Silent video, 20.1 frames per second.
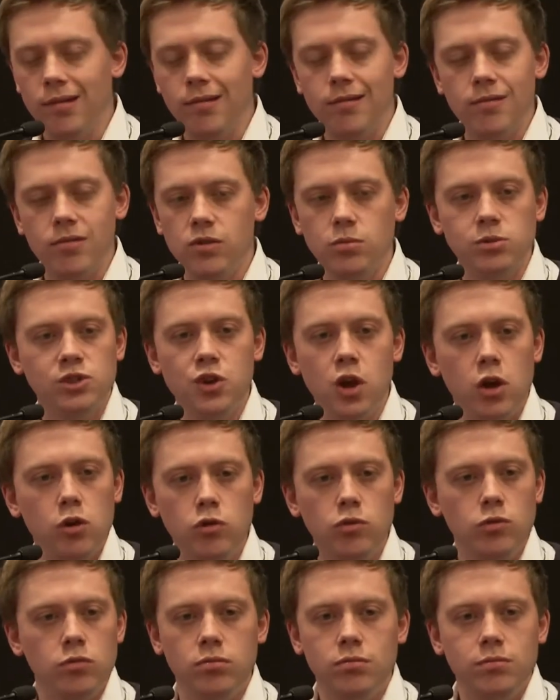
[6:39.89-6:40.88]
there was no
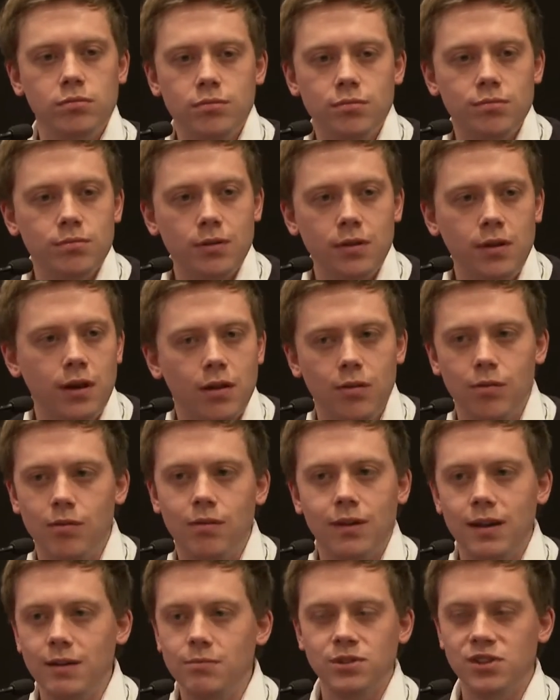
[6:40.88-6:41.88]
you
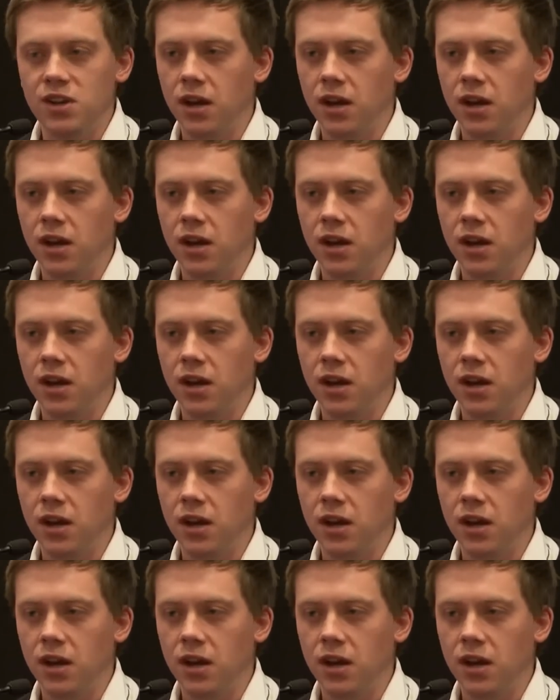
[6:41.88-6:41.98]
know, it was